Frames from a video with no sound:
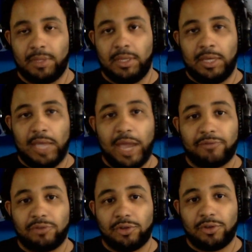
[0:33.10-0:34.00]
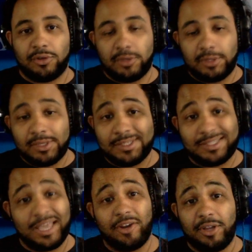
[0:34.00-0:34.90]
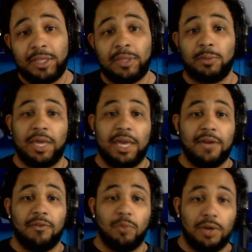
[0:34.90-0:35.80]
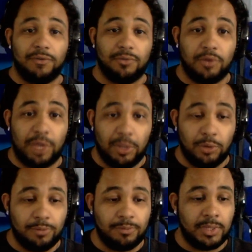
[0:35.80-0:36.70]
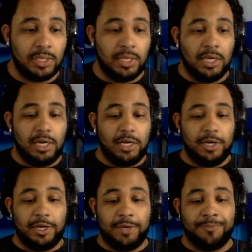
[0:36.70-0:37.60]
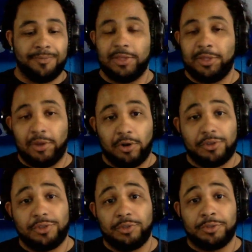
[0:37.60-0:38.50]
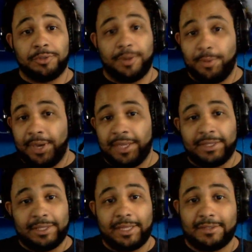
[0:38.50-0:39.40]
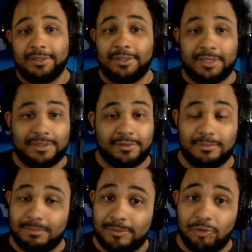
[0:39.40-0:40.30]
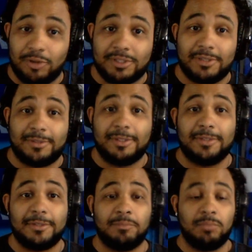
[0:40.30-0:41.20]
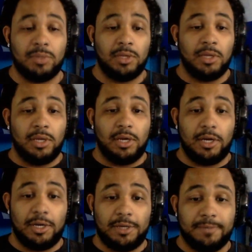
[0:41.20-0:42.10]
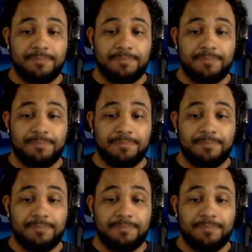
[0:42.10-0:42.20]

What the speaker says: after Saturday, we have Watford at home, and then Arsenal away, and that's it. That's the rest of the season. Um,